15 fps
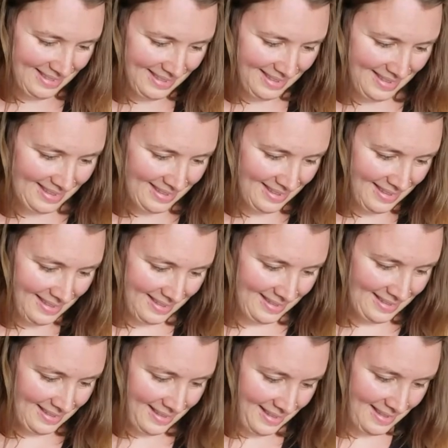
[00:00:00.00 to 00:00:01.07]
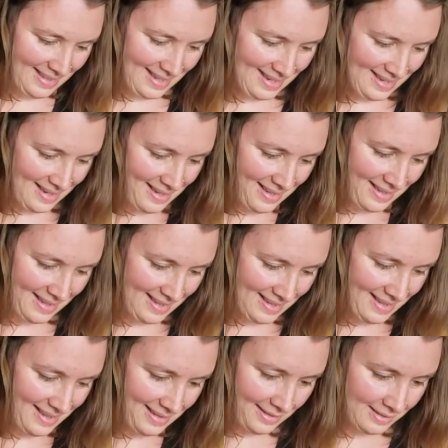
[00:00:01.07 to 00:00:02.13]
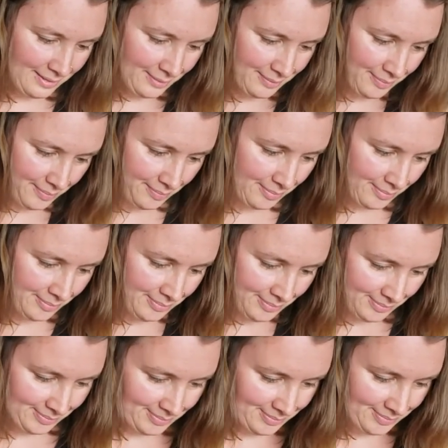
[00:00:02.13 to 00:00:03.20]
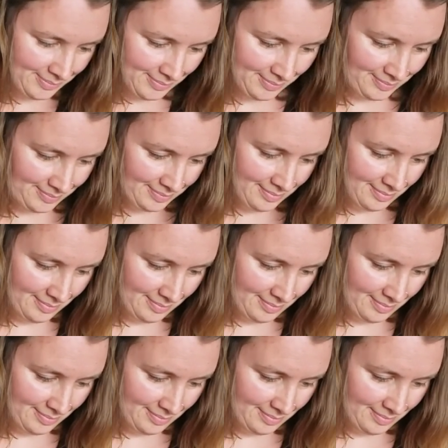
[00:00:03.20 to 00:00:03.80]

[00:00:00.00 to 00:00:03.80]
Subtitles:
(silence)